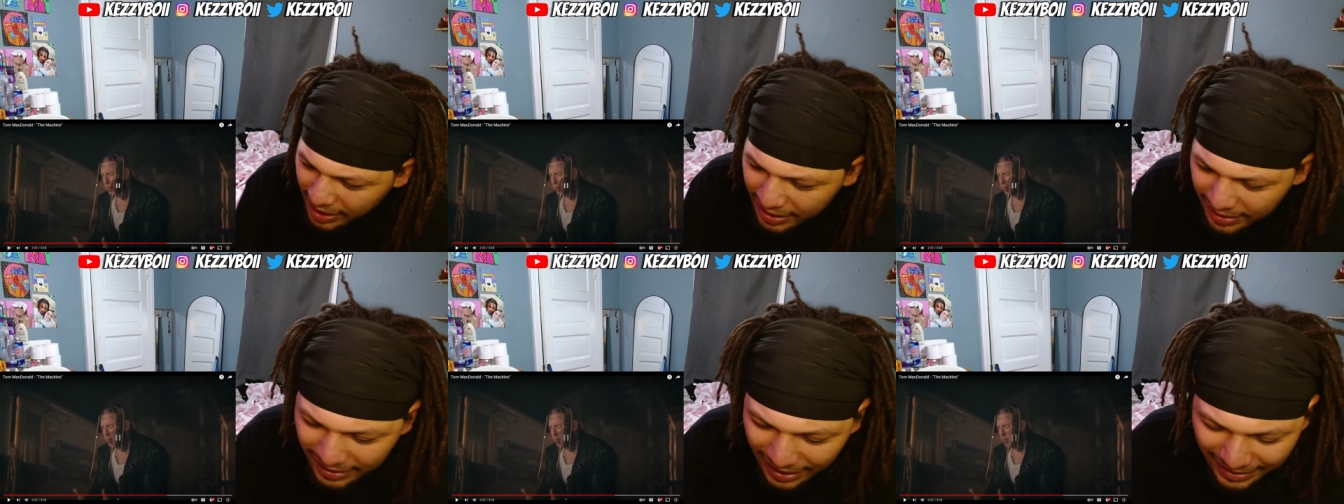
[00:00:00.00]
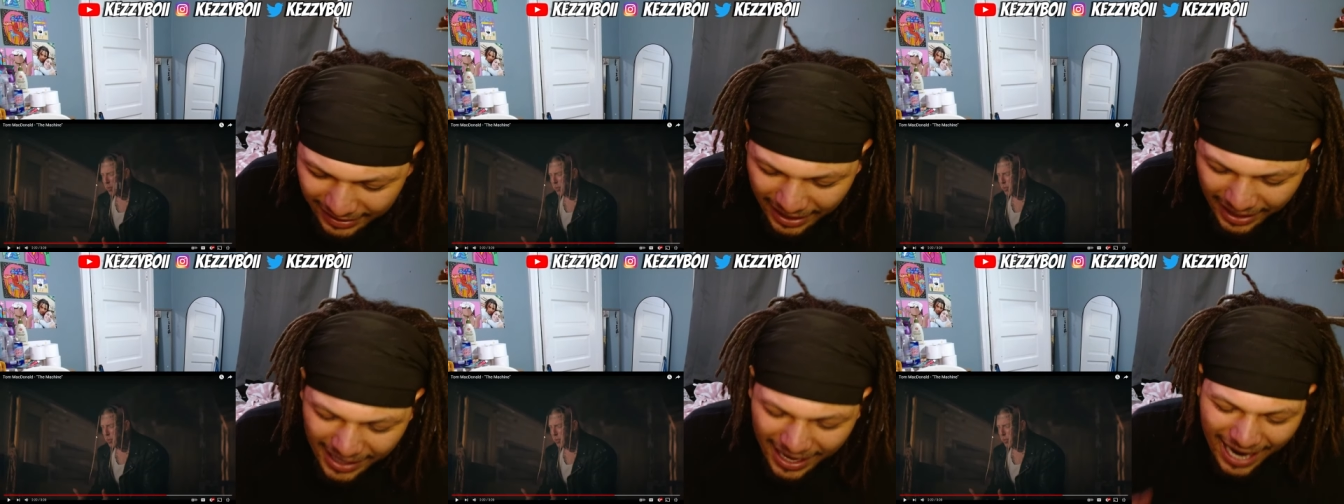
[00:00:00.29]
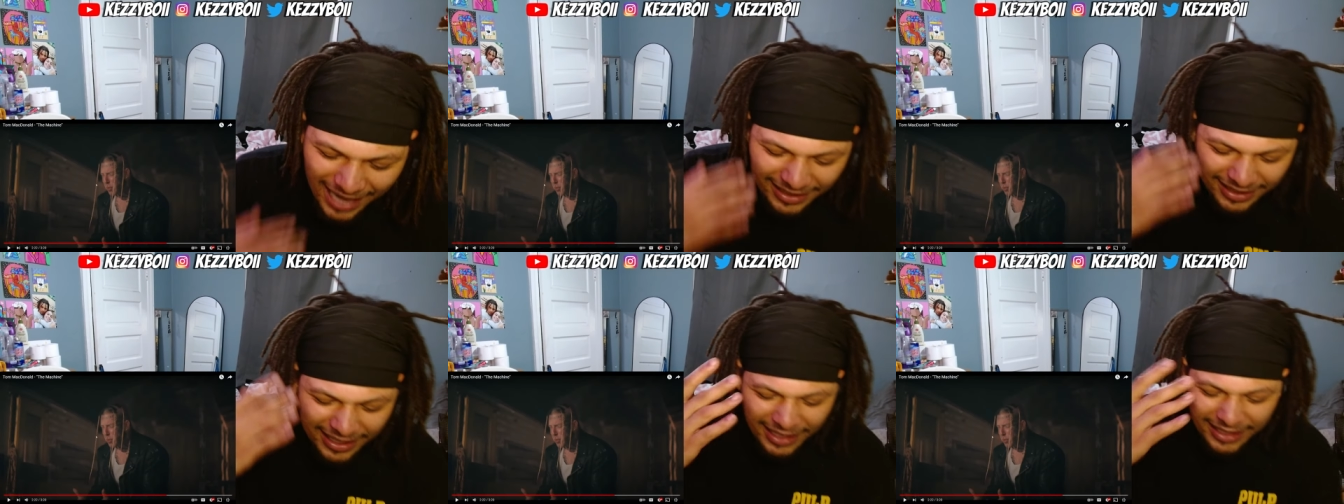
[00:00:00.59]
Like they
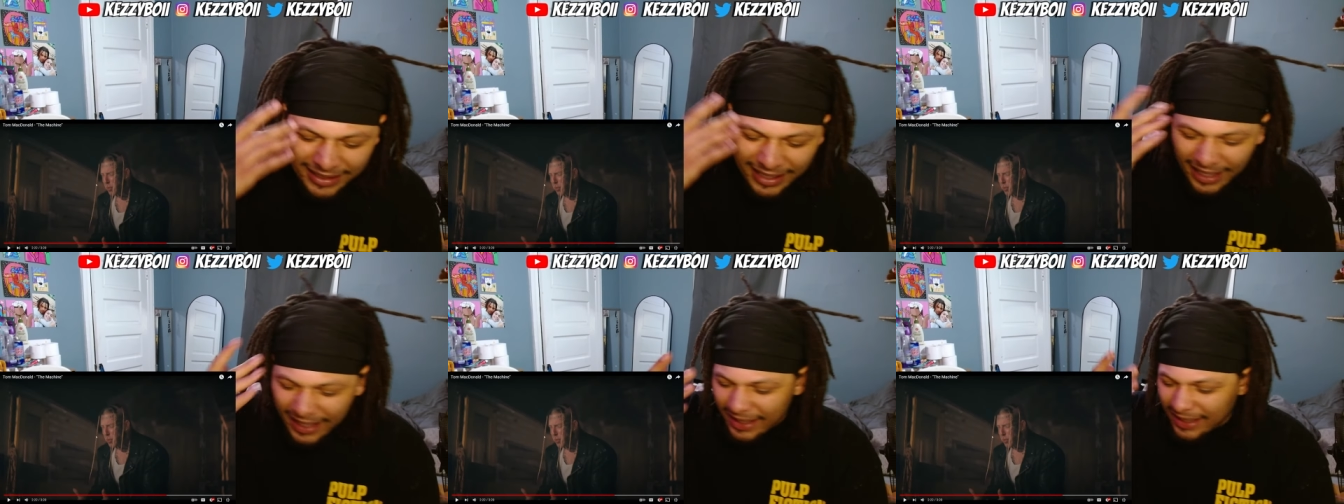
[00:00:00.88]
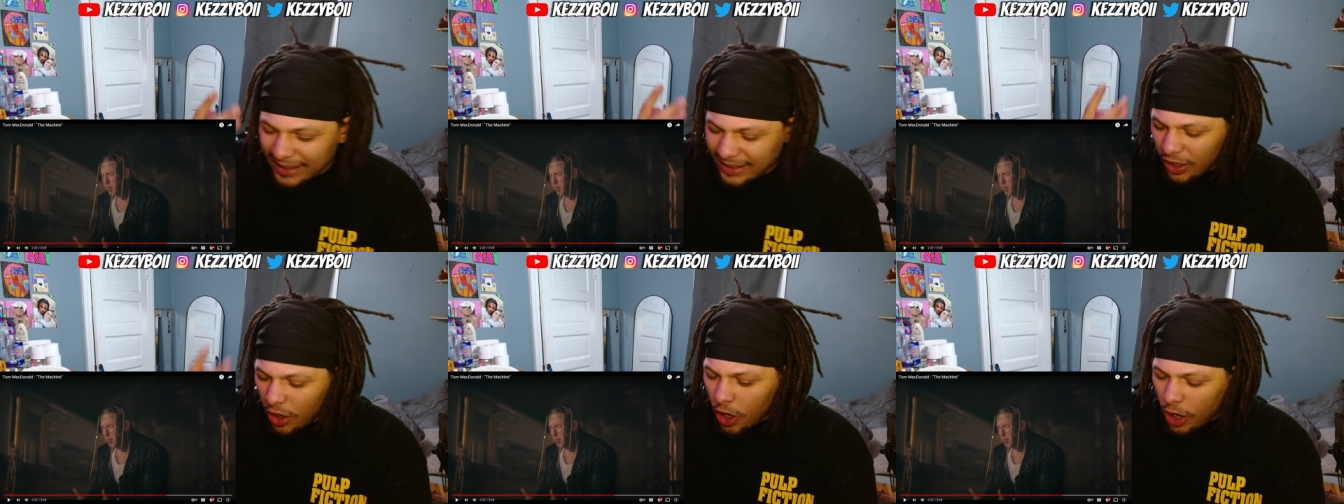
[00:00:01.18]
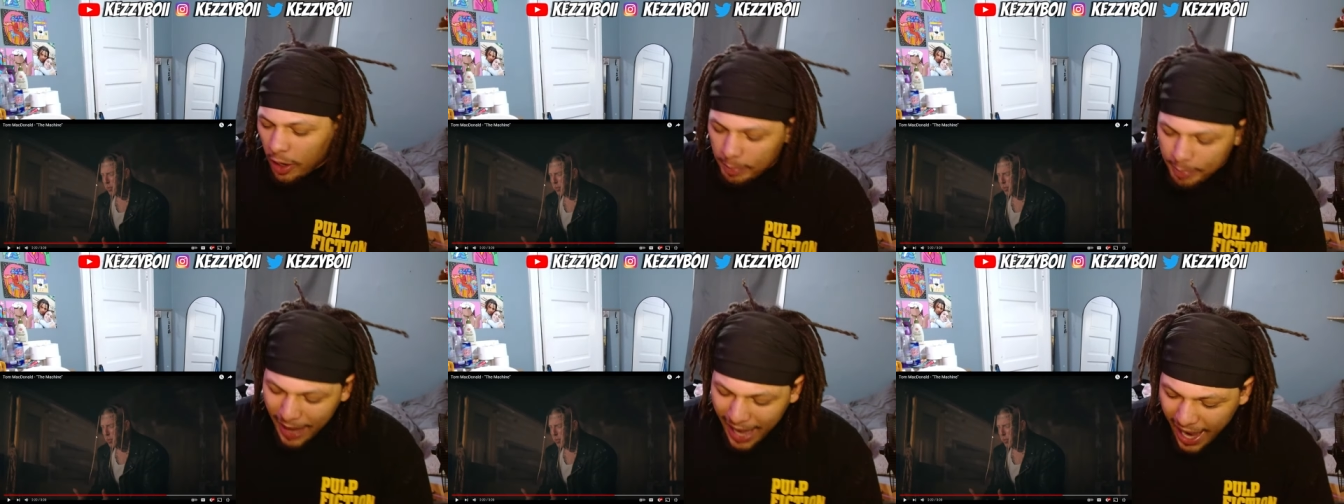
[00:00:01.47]
got they, they it's all
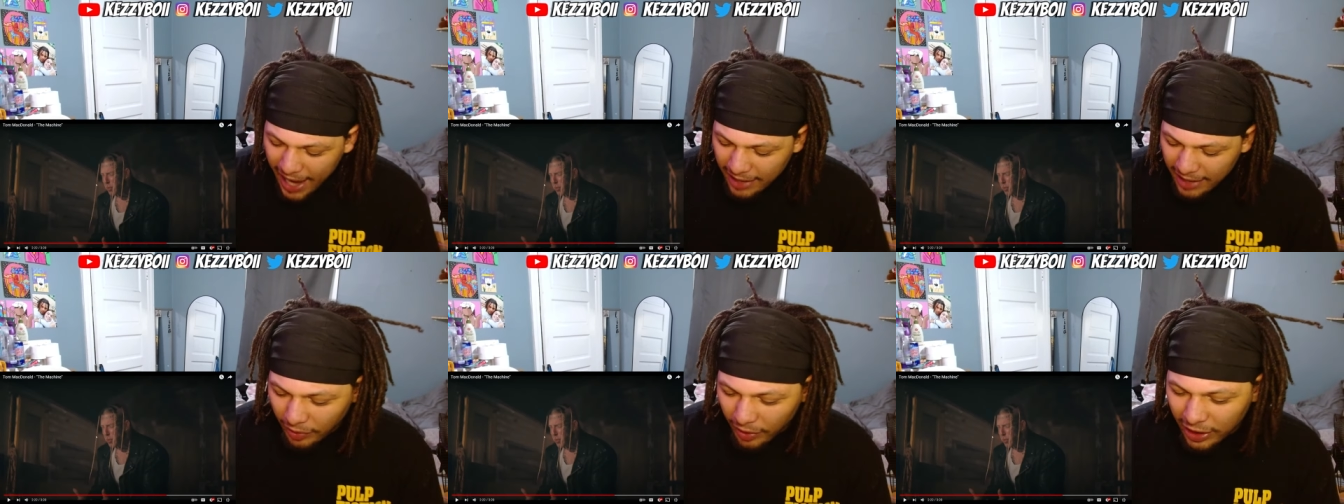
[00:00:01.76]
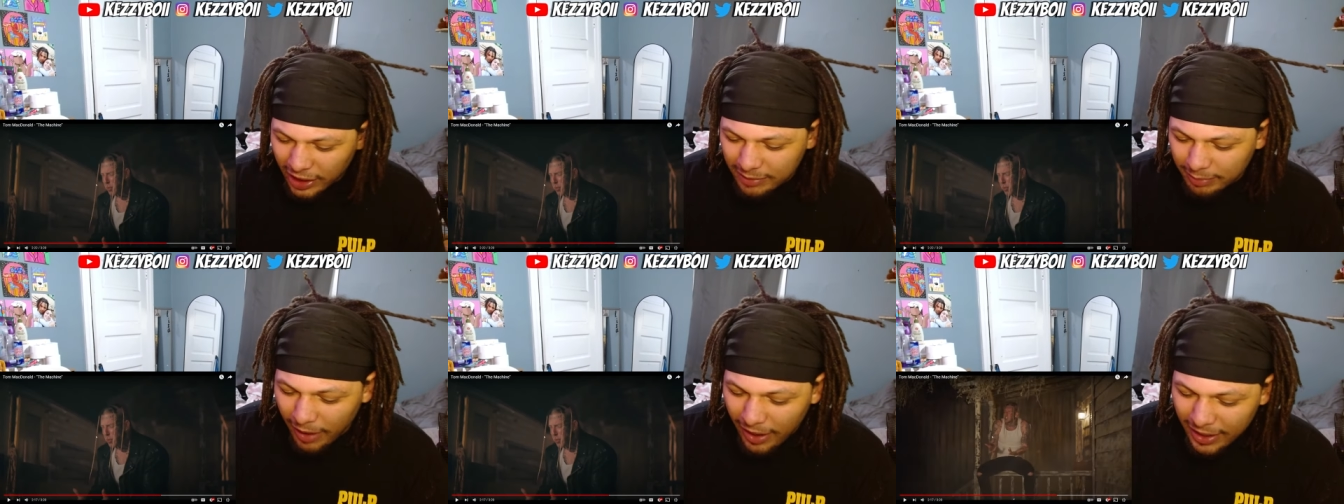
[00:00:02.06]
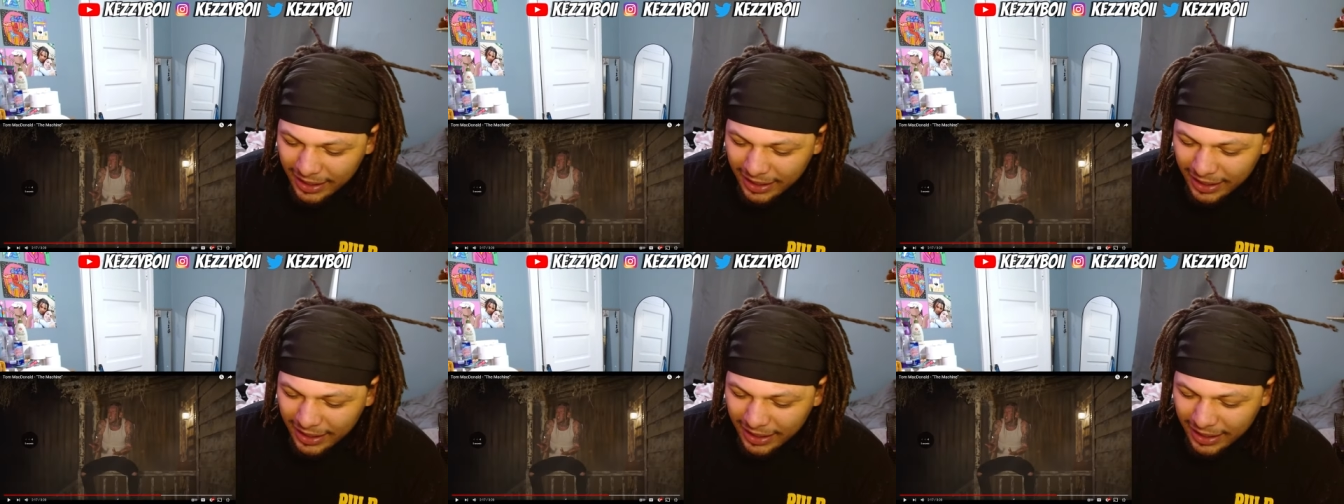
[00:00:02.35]
backwards, bro.